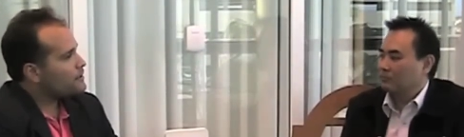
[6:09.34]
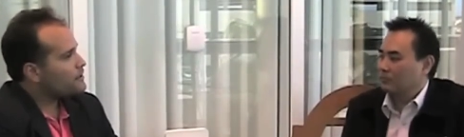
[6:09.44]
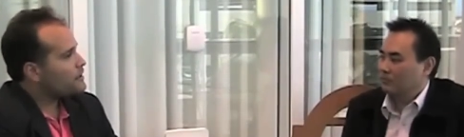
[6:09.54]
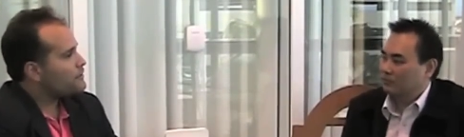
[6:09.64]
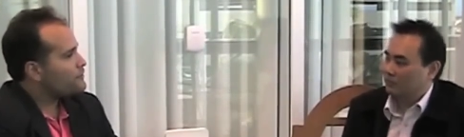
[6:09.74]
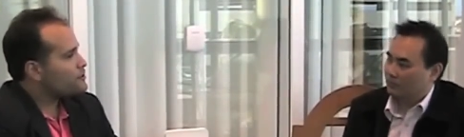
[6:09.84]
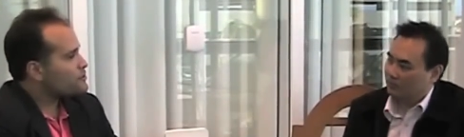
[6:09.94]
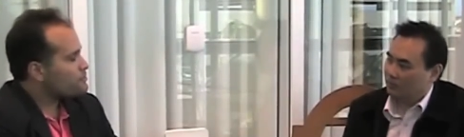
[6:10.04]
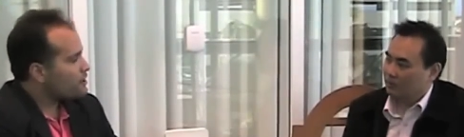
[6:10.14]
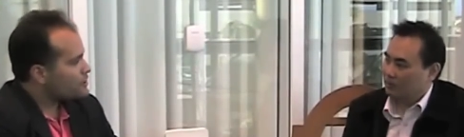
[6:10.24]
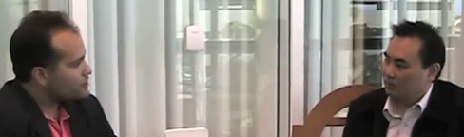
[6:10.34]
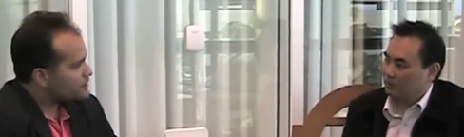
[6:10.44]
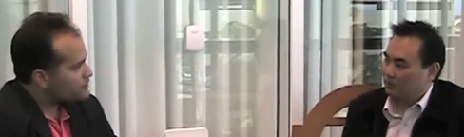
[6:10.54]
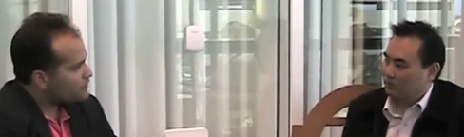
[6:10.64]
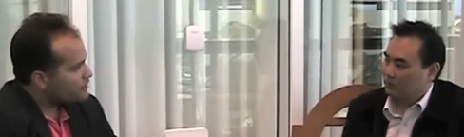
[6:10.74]
Speaker 1: other future
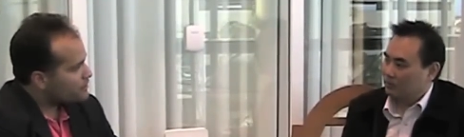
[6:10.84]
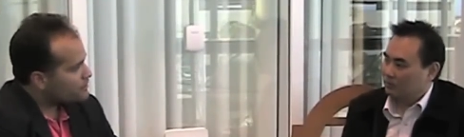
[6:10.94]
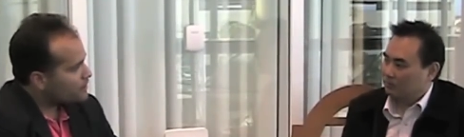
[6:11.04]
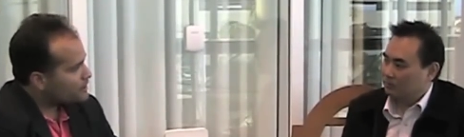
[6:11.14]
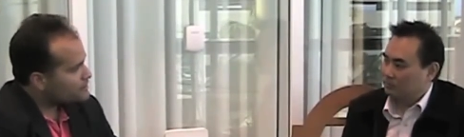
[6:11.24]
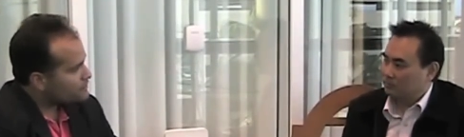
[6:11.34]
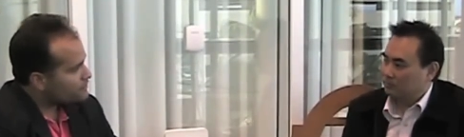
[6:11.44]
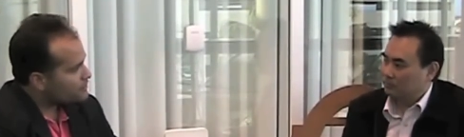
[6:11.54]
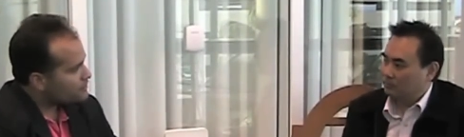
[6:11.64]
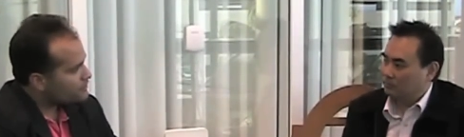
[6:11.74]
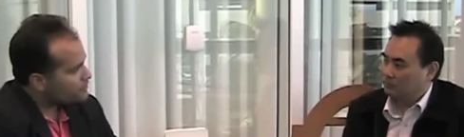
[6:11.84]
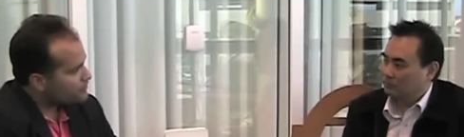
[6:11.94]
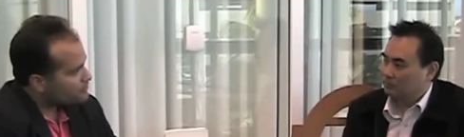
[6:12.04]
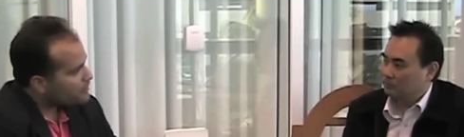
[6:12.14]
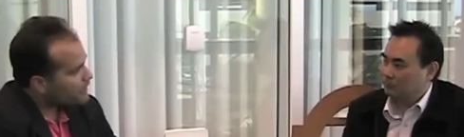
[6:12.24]
projects are on the horizon for
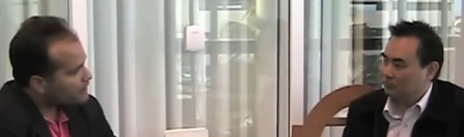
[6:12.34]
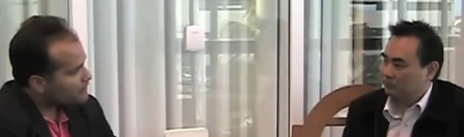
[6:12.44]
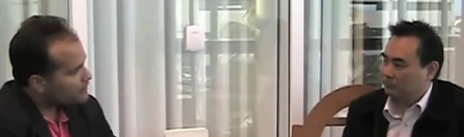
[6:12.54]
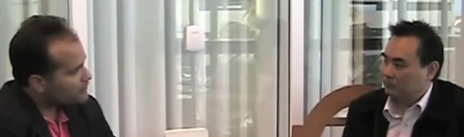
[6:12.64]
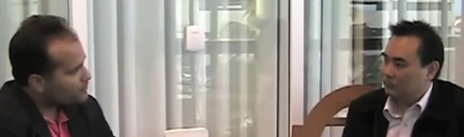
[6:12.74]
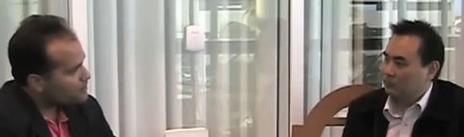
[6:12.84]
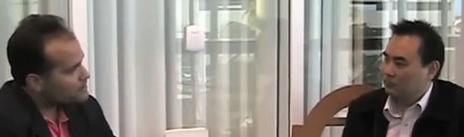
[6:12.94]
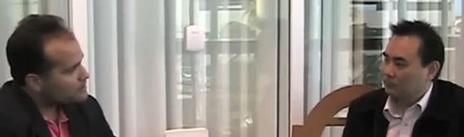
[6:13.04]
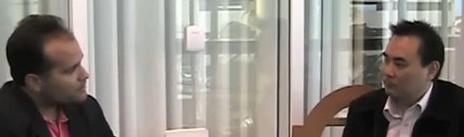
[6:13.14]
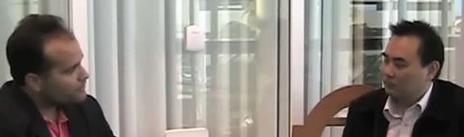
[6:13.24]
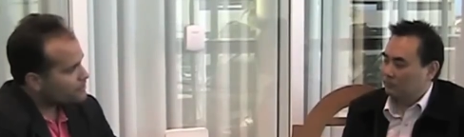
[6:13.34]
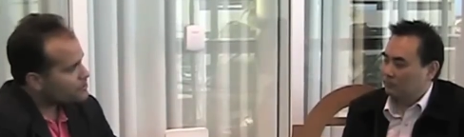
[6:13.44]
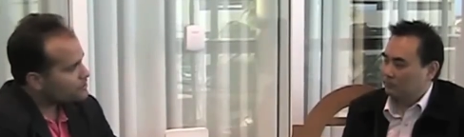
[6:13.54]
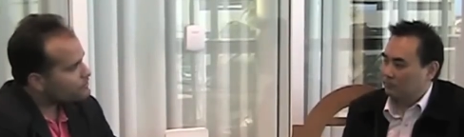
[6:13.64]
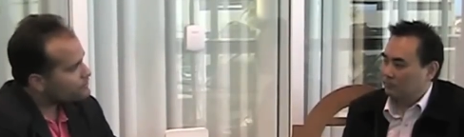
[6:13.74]
Green Packet, and what's in their
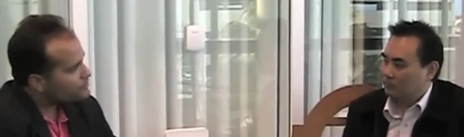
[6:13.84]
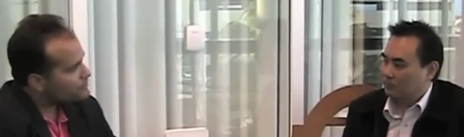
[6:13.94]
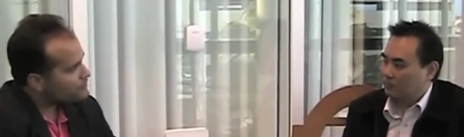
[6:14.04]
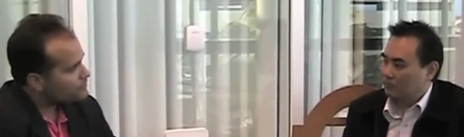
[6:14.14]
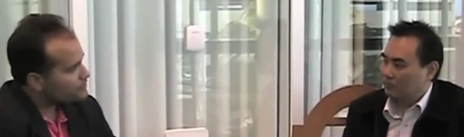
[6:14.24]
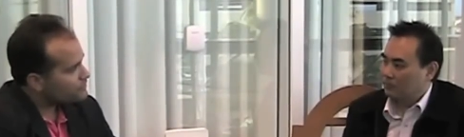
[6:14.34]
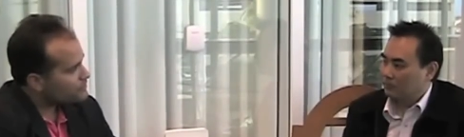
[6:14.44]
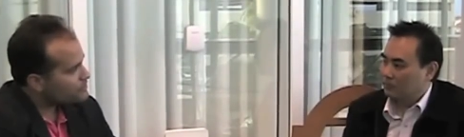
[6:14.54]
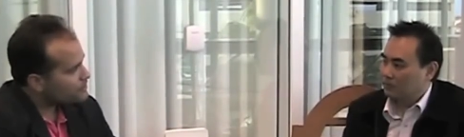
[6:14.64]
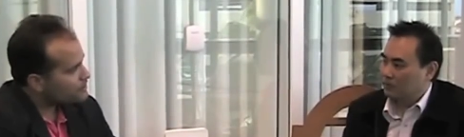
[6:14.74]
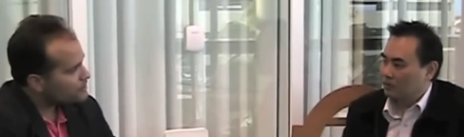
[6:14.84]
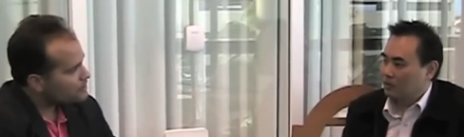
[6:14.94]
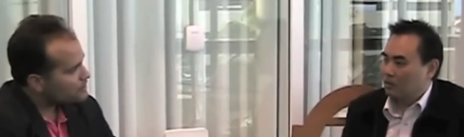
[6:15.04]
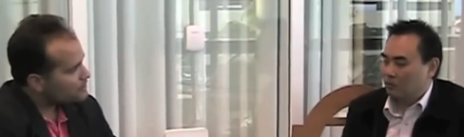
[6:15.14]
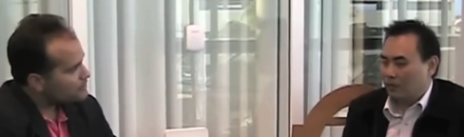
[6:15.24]
vision for
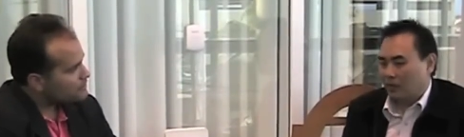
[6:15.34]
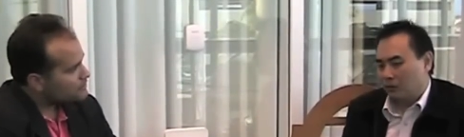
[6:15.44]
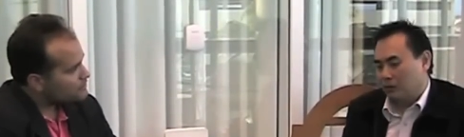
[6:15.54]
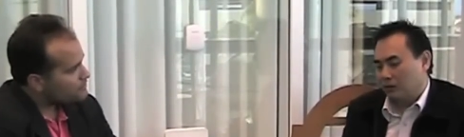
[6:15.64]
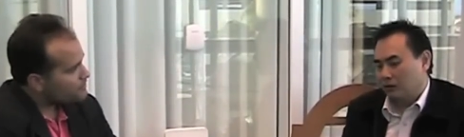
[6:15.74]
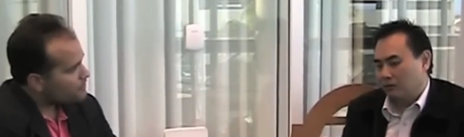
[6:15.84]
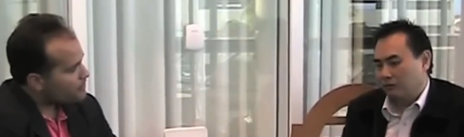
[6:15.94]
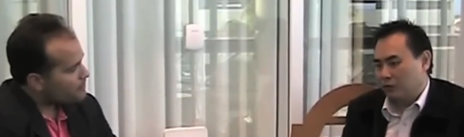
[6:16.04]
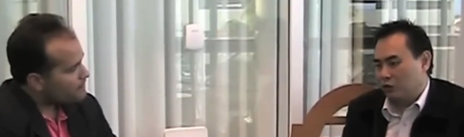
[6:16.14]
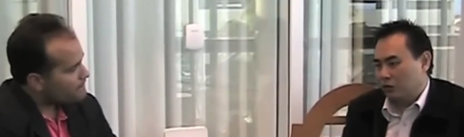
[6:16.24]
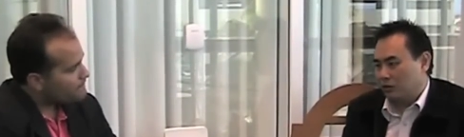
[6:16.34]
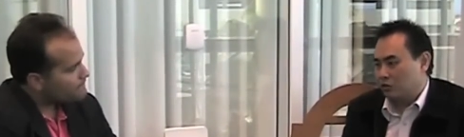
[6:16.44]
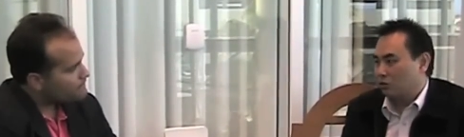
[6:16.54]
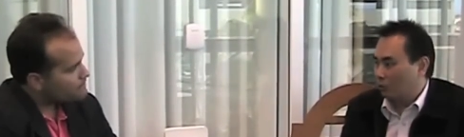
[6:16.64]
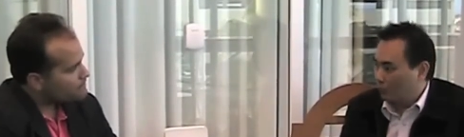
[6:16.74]
Speaker 2: the future? Our vision
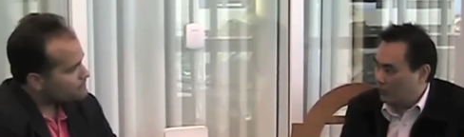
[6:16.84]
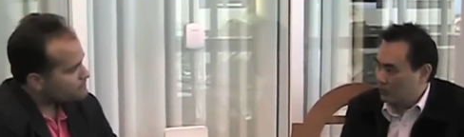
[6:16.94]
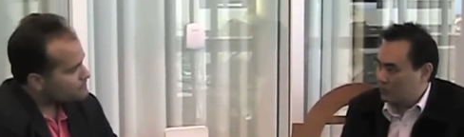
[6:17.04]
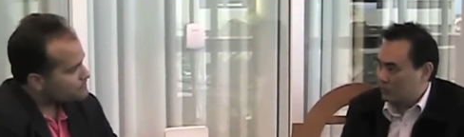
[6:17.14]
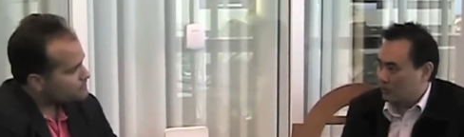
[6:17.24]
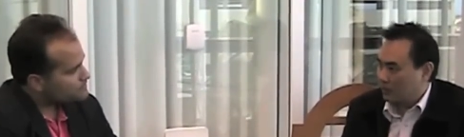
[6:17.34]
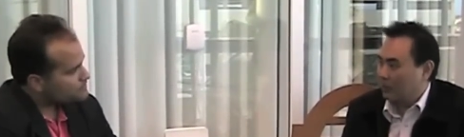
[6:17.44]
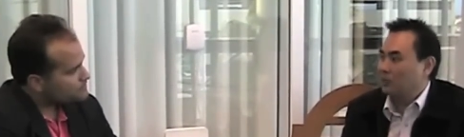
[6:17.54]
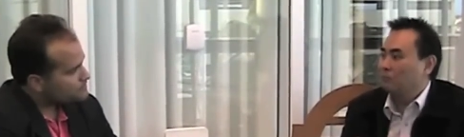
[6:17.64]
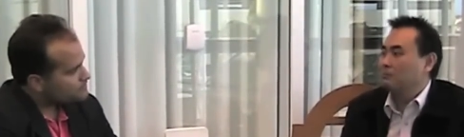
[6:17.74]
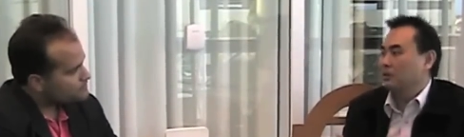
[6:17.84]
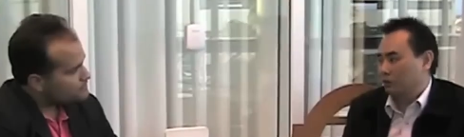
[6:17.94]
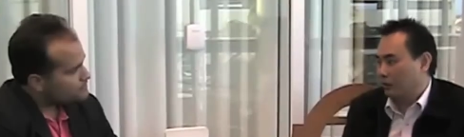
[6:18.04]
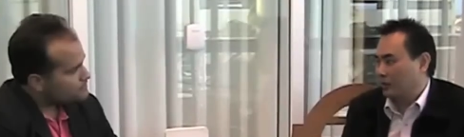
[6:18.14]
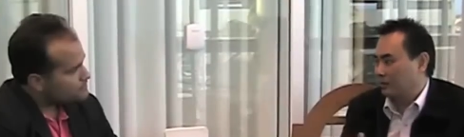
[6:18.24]
is always uh, getting people
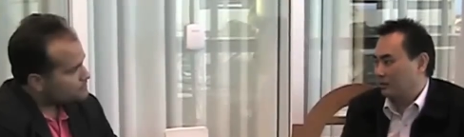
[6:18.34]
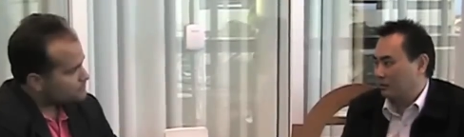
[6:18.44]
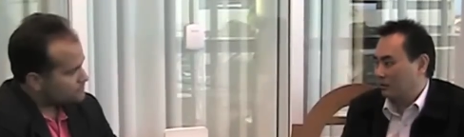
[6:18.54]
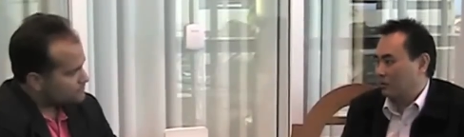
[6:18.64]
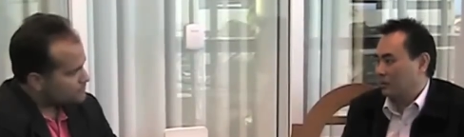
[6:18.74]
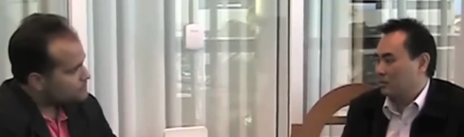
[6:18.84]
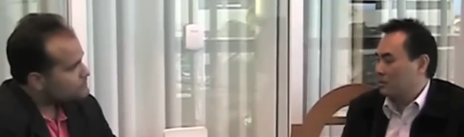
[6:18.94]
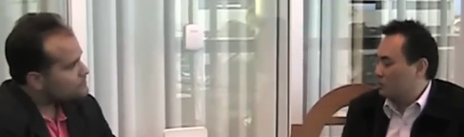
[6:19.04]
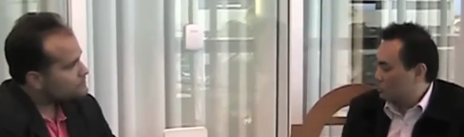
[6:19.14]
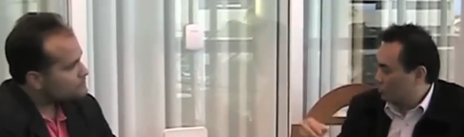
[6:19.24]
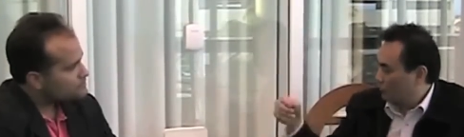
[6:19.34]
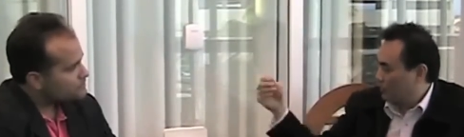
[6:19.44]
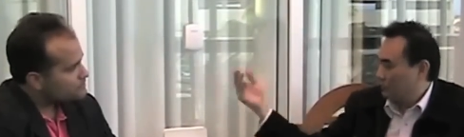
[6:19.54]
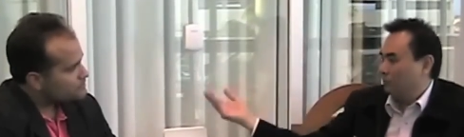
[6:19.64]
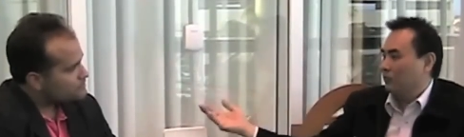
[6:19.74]
connected, right? So
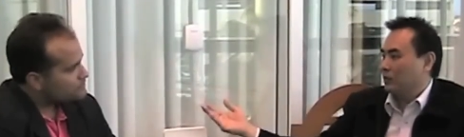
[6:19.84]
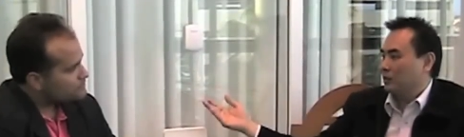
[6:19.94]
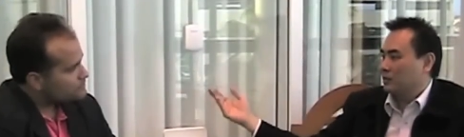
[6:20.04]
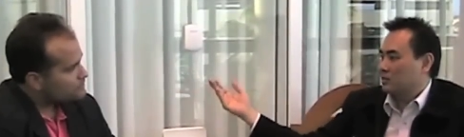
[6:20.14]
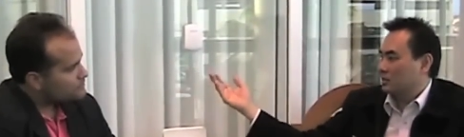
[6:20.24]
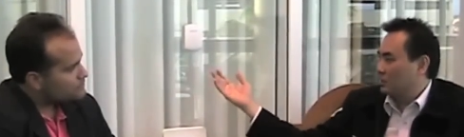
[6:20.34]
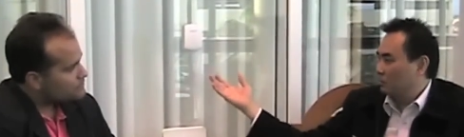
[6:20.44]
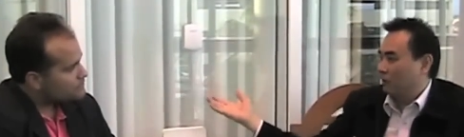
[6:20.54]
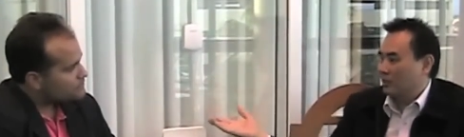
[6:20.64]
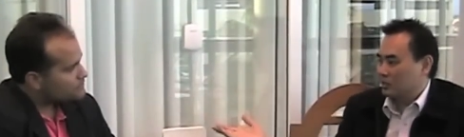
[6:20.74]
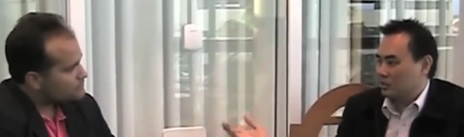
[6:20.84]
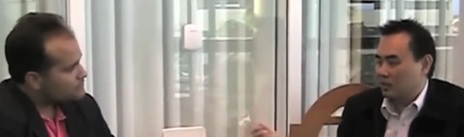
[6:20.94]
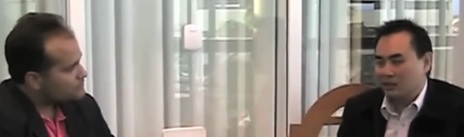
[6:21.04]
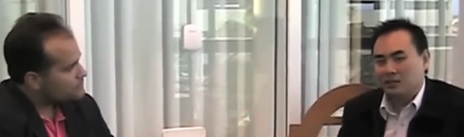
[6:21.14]
whether it's uh, devices like